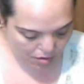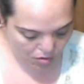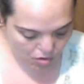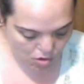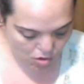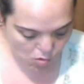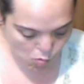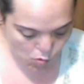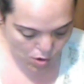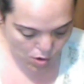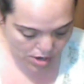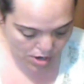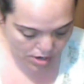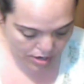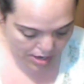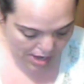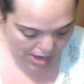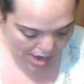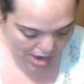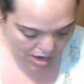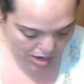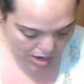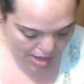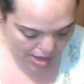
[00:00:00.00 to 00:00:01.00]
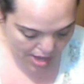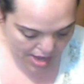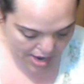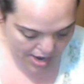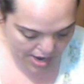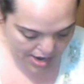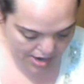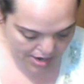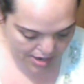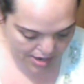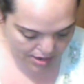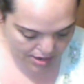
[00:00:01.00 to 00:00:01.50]
a good one that I
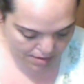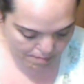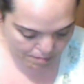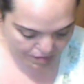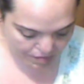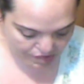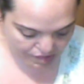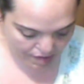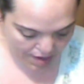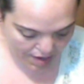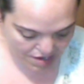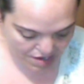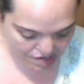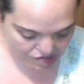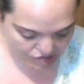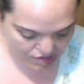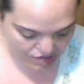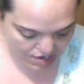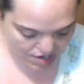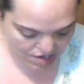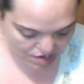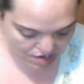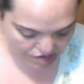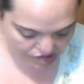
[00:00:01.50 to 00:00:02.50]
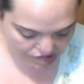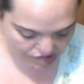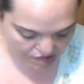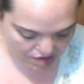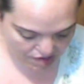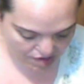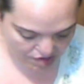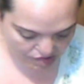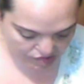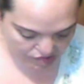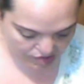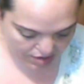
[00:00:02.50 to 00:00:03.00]
like besides
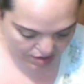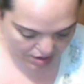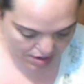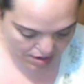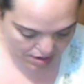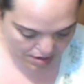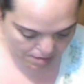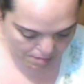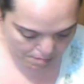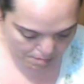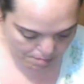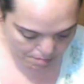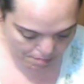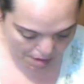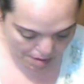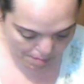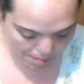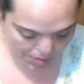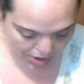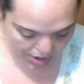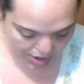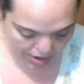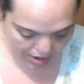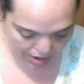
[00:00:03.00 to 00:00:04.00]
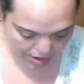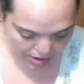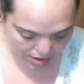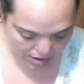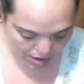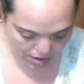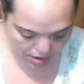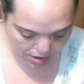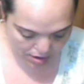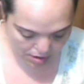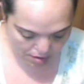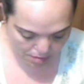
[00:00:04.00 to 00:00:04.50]
this is the
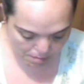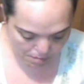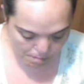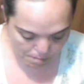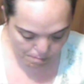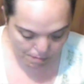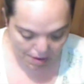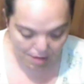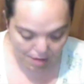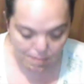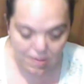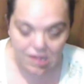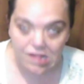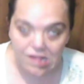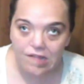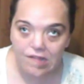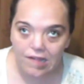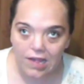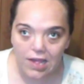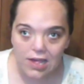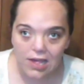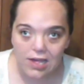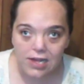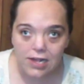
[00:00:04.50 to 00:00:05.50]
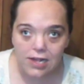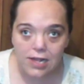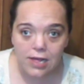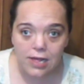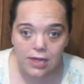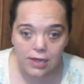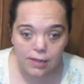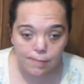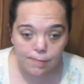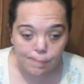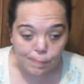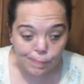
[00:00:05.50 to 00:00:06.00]
Maybelline Baby
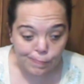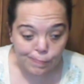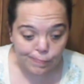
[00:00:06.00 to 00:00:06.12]
Skin.